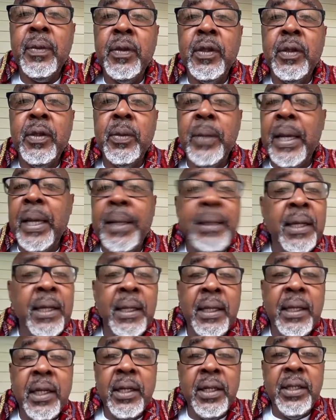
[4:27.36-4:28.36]
We ain't done the
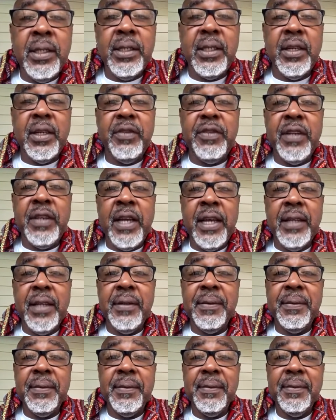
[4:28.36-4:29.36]
good stuff yet.
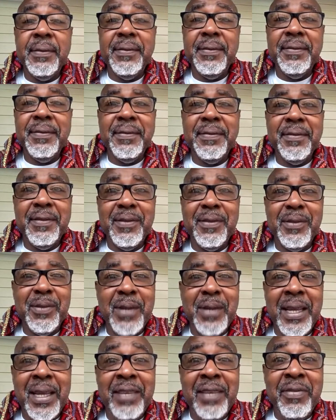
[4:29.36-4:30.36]
We
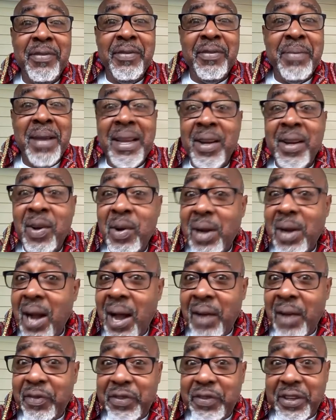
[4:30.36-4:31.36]
ain't even made our
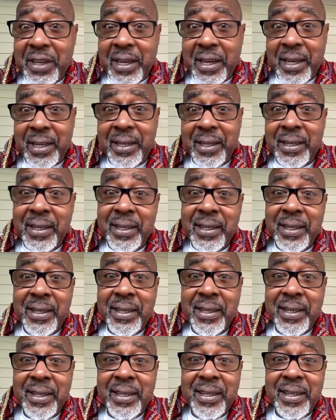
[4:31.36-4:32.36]
coffee
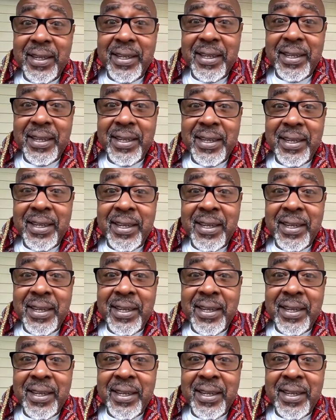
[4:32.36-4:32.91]
yet.